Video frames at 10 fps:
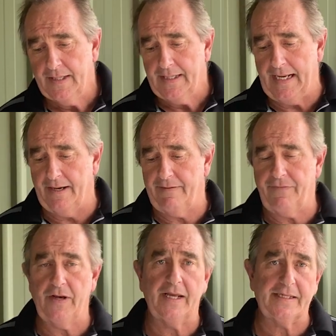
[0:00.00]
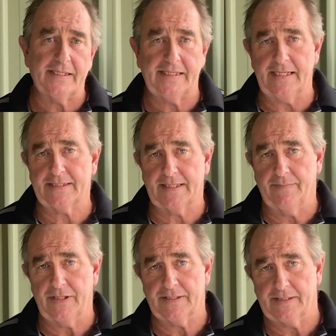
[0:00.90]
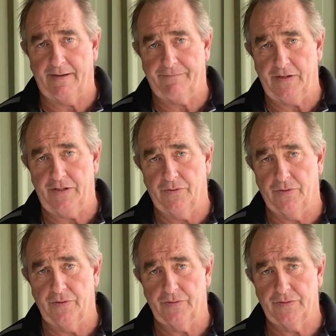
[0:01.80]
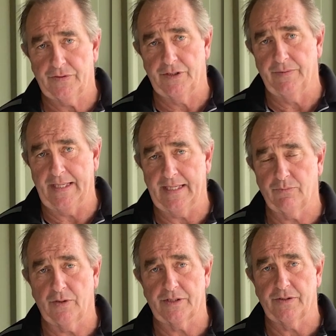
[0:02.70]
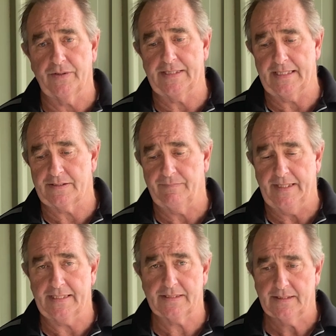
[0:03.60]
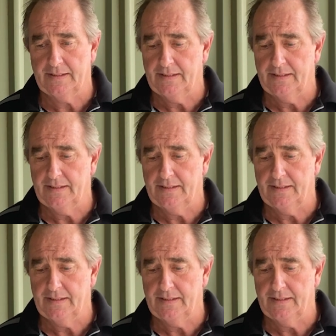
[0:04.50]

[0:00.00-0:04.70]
Now, if you need to test some of this stuff that you're doing and want to do a test mix,